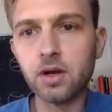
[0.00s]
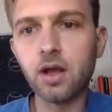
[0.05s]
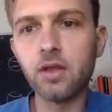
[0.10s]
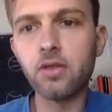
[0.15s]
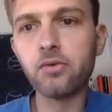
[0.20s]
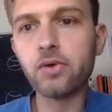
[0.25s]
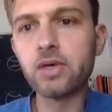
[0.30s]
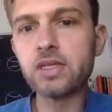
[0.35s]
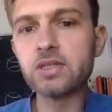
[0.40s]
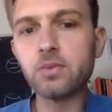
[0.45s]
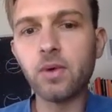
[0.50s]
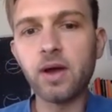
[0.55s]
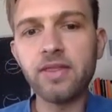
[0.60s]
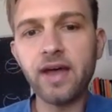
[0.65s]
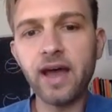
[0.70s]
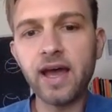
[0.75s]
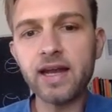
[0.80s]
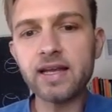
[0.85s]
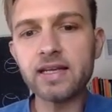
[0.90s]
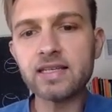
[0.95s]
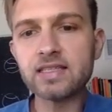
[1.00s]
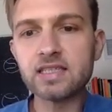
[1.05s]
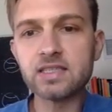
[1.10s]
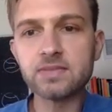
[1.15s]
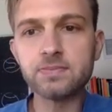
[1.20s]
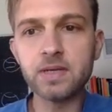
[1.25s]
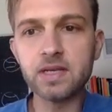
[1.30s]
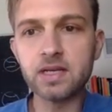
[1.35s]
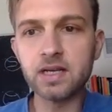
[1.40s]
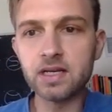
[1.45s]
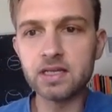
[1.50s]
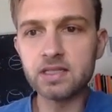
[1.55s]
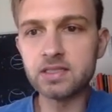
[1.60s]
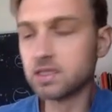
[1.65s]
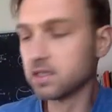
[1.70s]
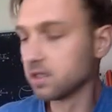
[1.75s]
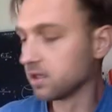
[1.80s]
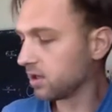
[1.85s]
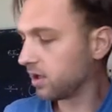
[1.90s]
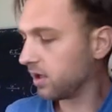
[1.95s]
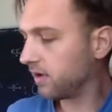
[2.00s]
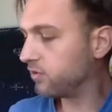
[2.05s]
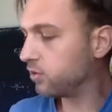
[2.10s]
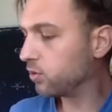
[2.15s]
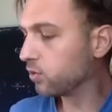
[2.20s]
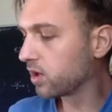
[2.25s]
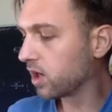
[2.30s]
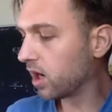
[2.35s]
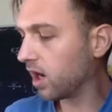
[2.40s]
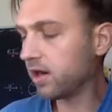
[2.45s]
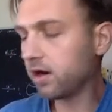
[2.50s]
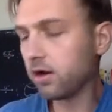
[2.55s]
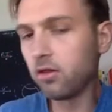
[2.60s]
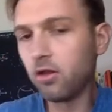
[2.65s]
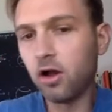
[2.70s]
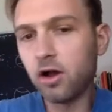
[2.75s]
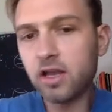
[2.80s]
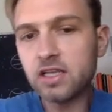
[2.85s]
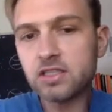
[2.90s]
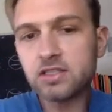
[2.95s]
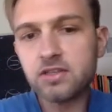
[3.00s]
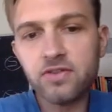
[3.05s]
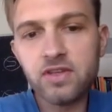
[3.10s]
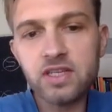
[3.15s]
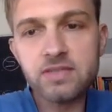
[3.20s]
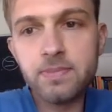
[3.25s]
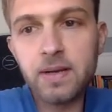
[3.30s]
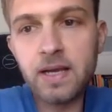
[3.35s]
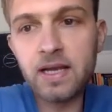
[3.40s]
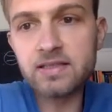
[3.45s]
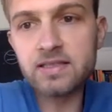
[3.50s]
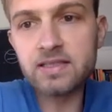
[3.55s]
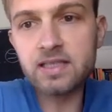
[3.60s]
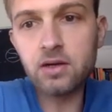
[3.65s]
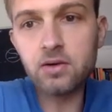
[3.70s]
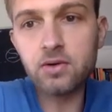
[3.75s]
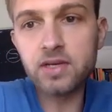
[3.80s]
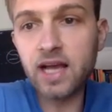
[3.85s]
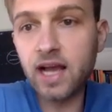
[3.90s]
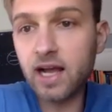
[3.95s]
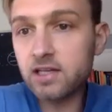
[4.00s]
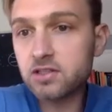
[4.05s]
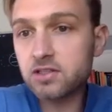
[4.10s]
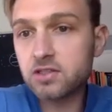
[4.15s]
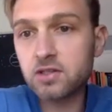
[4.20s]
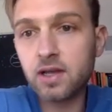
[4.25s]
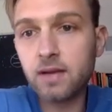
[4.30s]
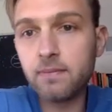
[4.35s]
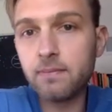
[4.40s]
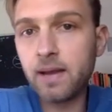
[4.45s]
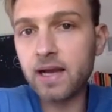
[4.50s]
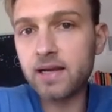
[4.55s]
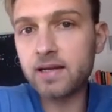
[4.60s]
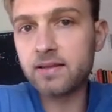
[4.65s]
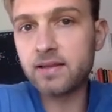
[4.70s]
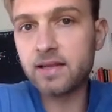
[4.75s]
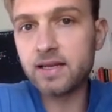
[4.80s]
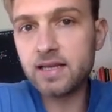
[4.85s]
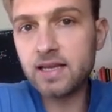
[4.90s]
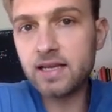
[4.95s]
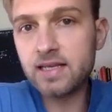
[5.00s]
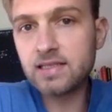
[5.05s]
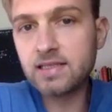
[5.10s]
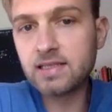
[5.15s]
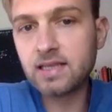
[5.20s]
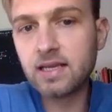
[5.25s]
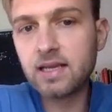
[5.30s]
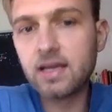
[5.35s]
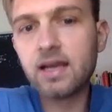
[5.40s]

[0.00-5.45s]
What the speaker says: And the reason why that is because if you cut along each of these bands that you attached, you get back to the disk,